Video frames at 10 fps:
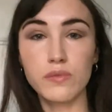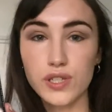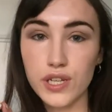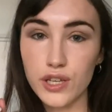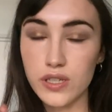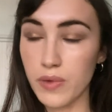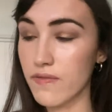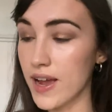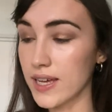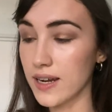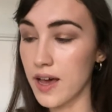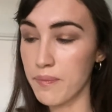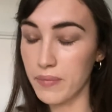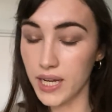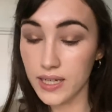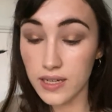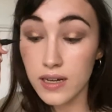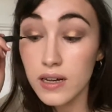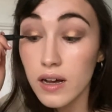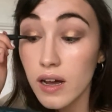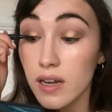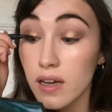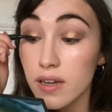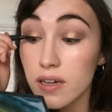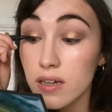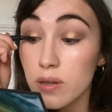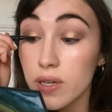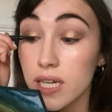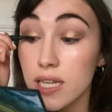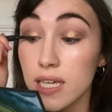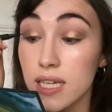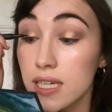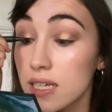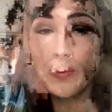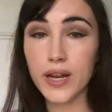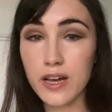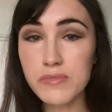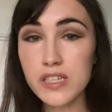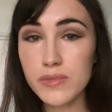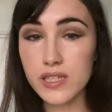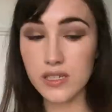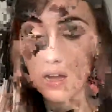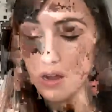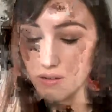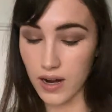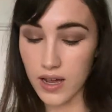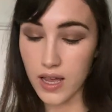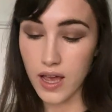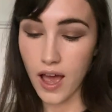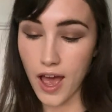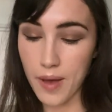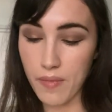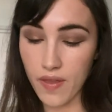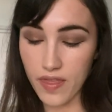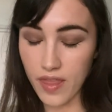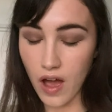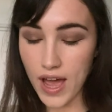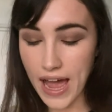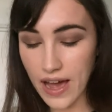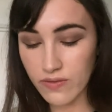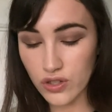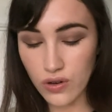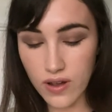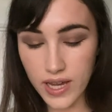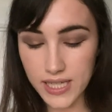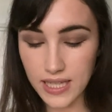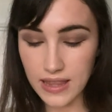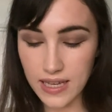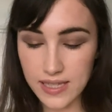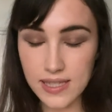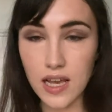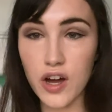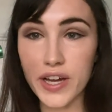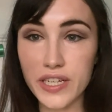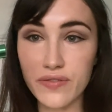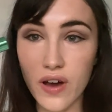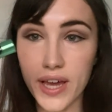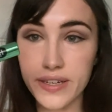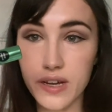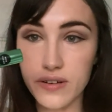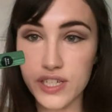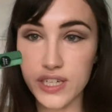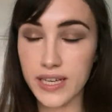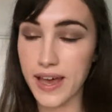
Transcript: I'm just gonna use my regular Mina eyeliner quickly. When it comes to mascara, I have tried this Eye Define Nourish and